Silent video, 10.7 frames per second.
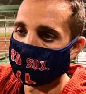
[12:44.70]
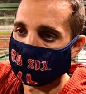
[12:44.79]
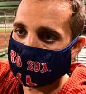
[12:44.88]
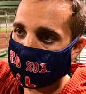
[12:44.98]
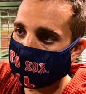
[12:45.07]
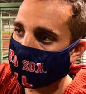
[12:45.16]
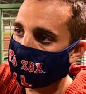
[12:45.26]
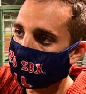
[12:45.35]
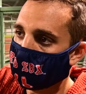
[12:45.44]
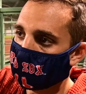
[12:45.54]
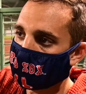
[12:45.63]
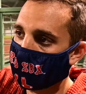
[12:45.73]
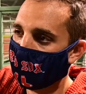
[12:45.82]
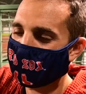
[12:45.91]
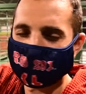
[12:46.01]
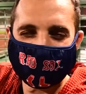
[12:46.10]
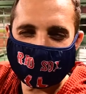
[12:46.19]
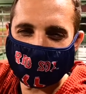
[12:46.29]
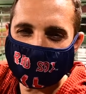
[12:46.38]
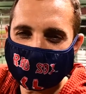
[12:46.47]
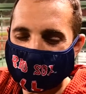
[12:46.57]
when you're shooting sports, every
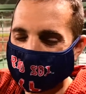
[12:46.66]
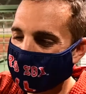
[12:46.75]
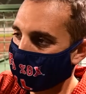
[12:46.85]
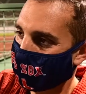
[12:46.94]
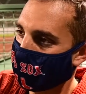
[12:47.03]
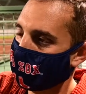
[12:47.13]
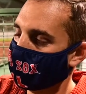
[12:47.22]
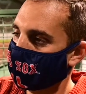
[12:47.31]
single second counts.